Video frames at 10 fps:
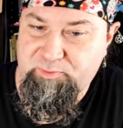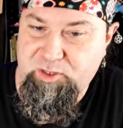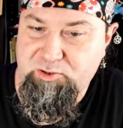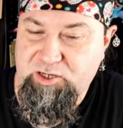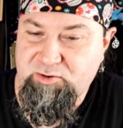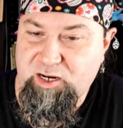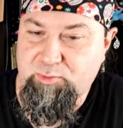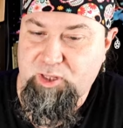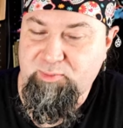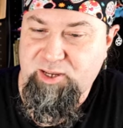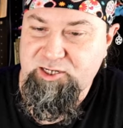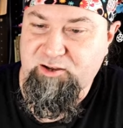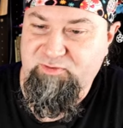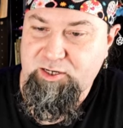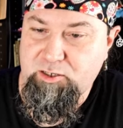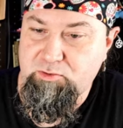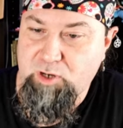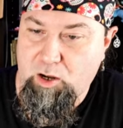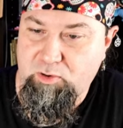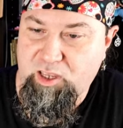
You generate a blood magic effect you know,